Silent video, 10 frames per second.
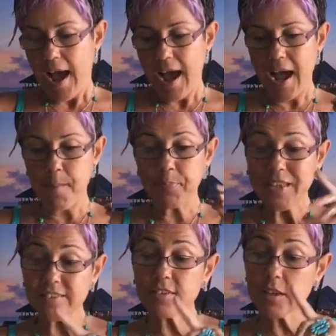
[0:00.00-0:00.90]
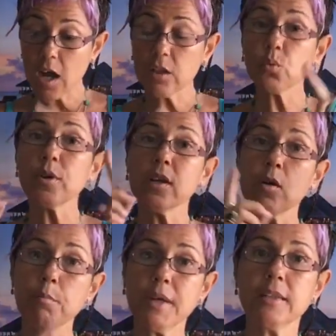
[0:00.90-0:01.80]
and is not
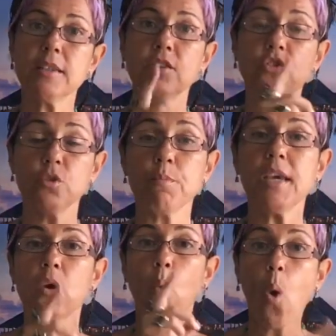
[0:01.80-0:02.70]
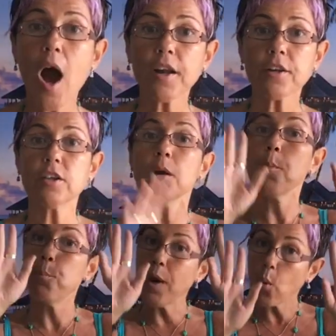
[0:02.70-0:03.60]
recommended to make water,
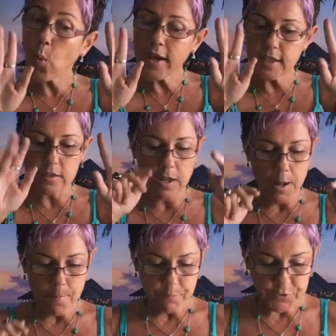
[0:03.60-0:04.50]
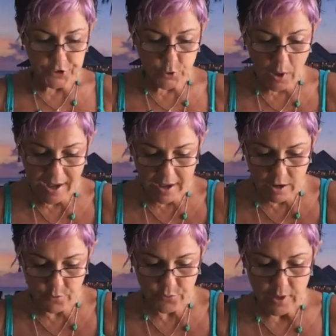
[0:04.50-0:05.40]
but wait, you
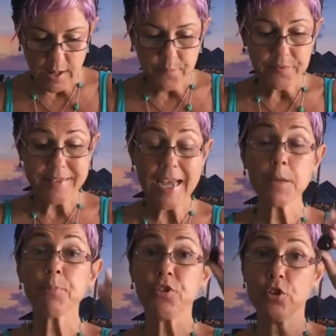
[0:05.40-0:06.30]
have type